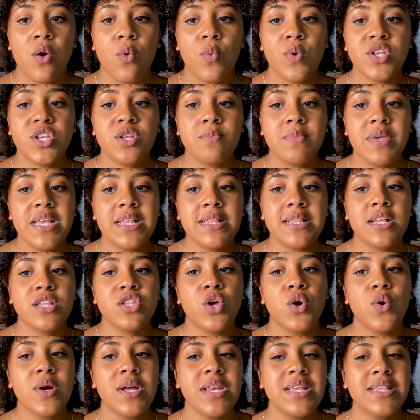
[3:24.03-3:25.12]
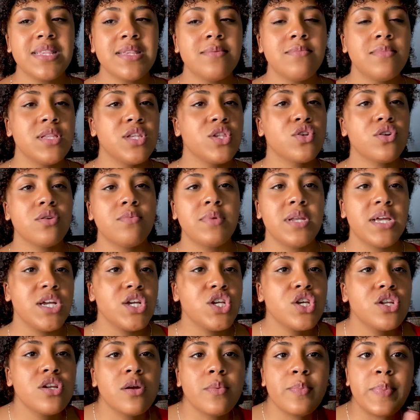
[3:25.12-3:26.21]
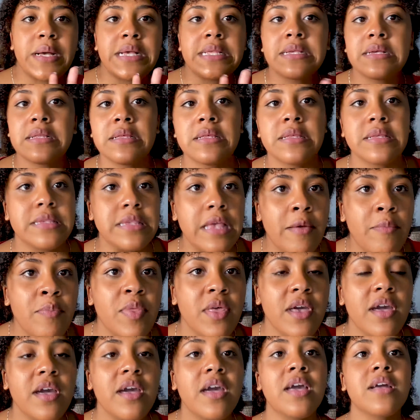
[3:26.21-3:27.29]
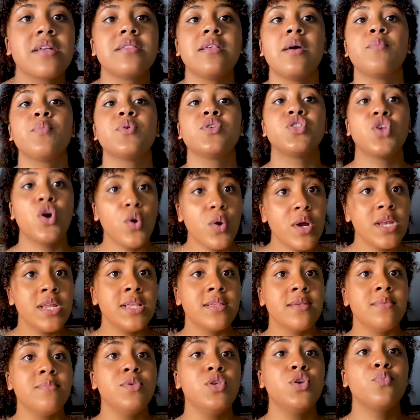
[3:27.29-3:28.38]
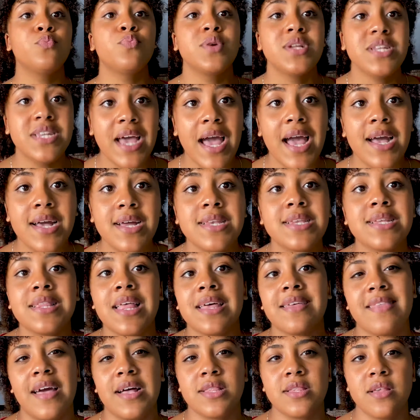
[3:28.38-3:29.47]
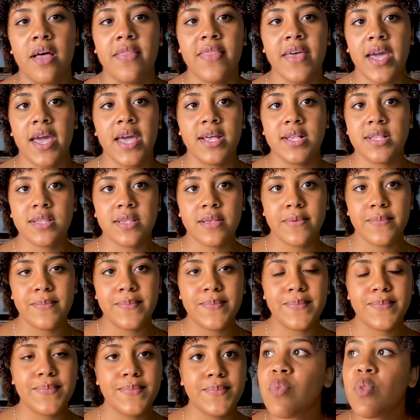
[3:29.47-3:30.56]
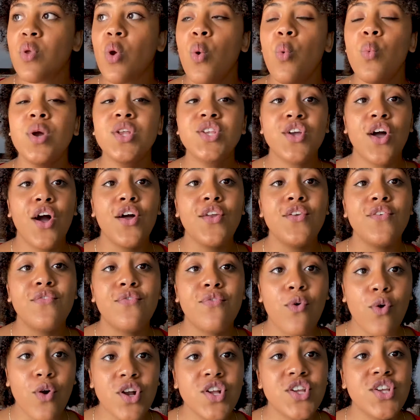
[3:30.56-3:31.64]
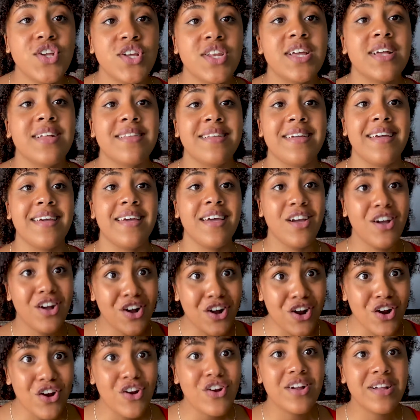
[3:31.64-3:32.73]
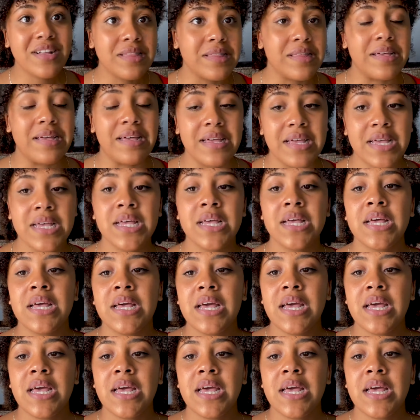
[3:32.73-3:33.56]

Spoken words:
which means that tokenism and discrimination are basically the same thing, except with tokenism, you pretend like that's not the case, which unfortunately currently